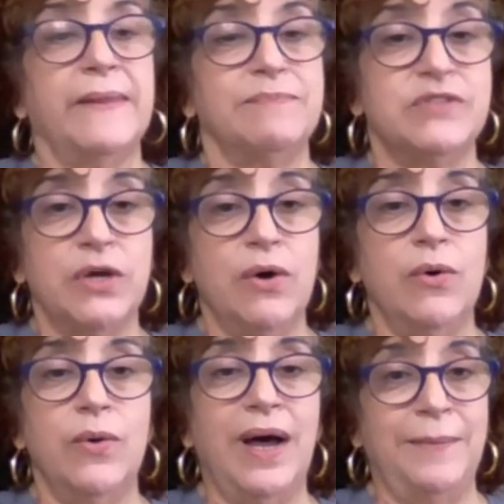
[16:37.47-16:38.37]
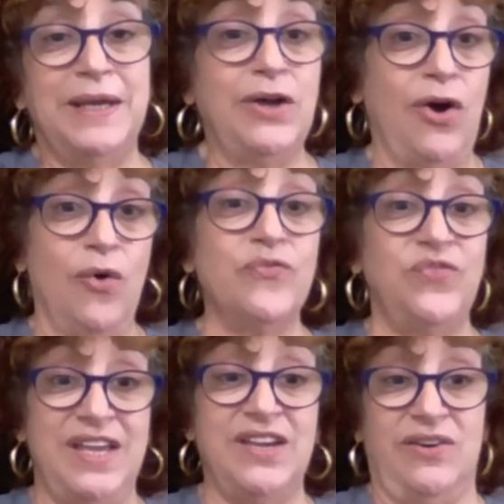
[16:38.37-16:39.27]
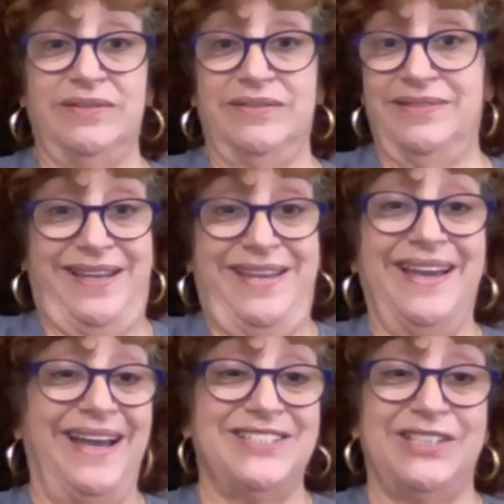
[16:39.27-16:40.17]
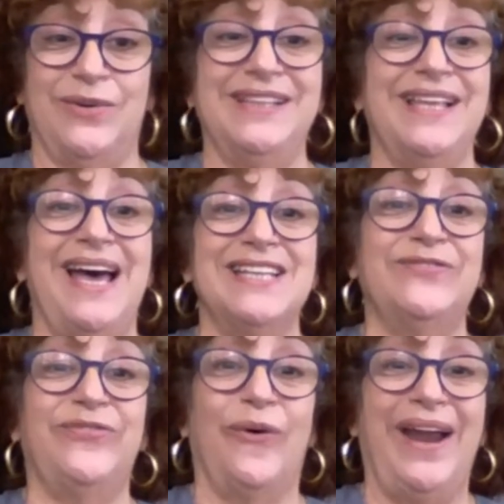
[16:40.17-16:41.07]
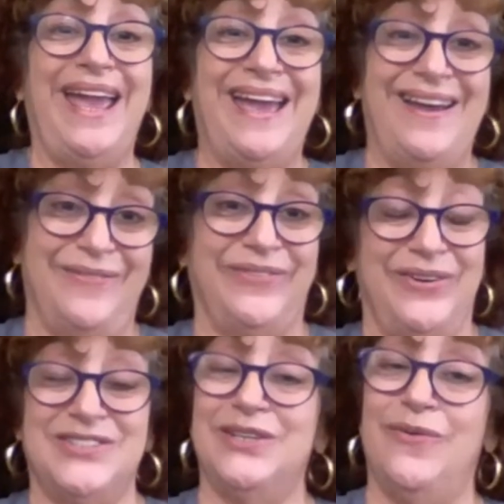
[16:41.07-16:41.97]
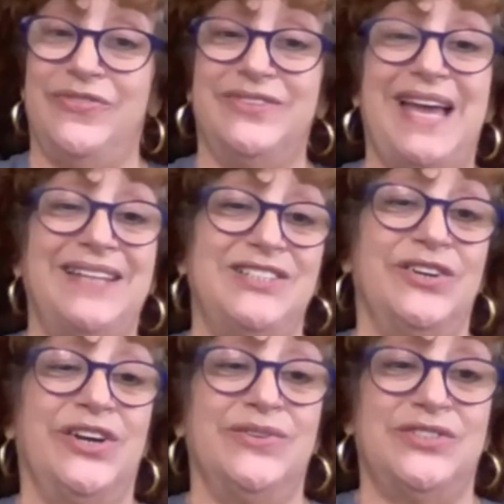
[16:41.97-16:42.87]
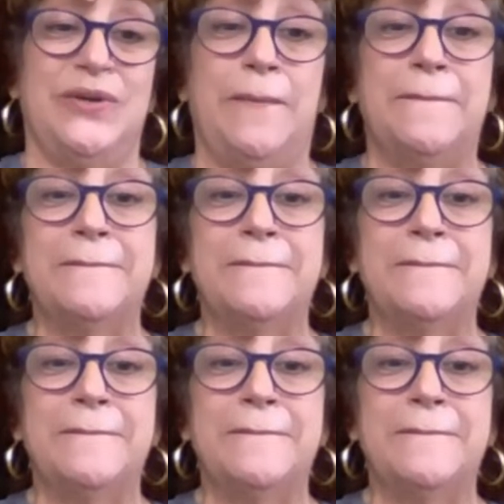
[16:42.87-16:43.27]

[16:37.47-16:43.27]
So, I mean, go figure. So it lasts forever. So that's your go-to.